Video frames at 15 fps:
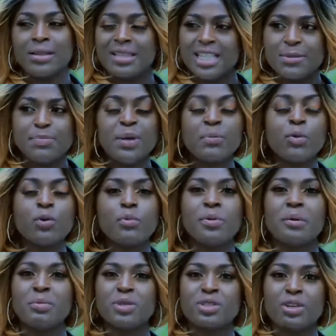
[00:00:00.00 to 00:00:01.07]
These people will
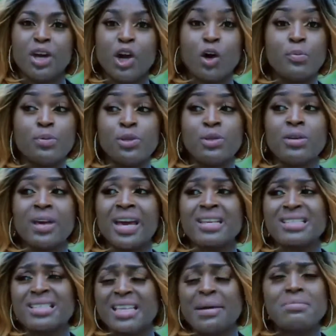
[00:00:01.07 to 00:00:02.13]
be able to help you
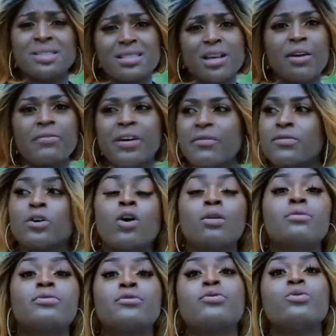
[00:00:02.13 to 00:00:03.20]
as themselves have
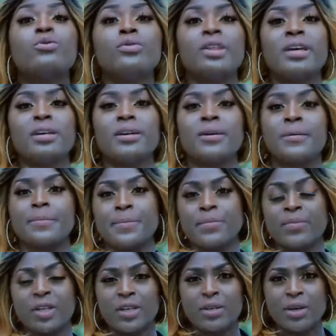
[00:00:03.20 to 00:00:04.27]
gone through that,
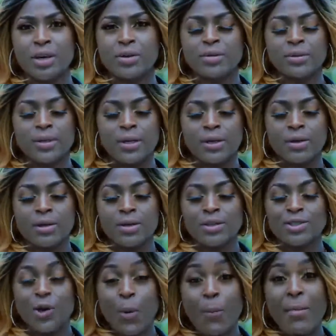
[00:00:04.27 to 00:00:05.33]
you know.
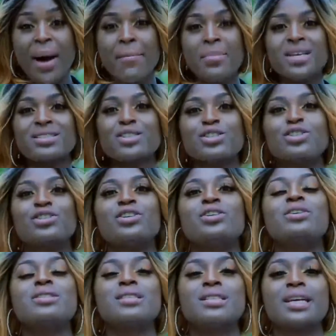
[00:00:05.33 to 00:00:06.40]
So my message to
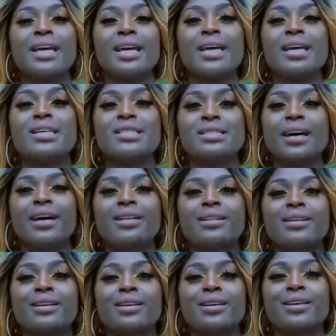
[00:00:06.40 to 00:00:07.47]
you today is that
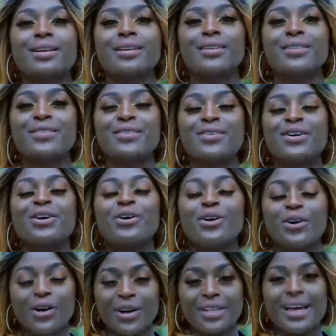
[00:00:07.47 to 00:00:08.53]

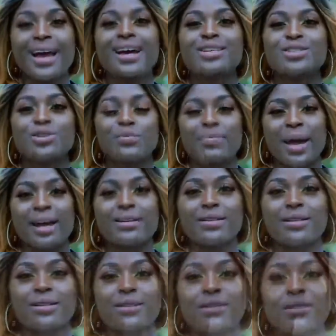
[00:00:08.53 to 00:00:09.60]
God has your
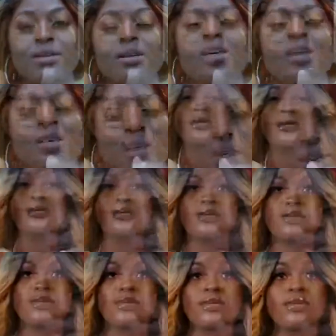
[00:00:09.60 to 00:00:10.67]
back. He
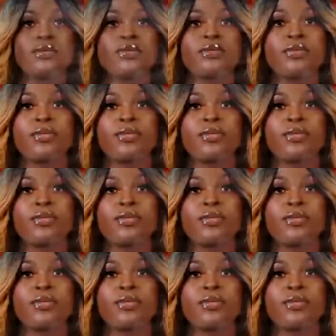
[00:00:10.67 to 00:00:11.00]
got you.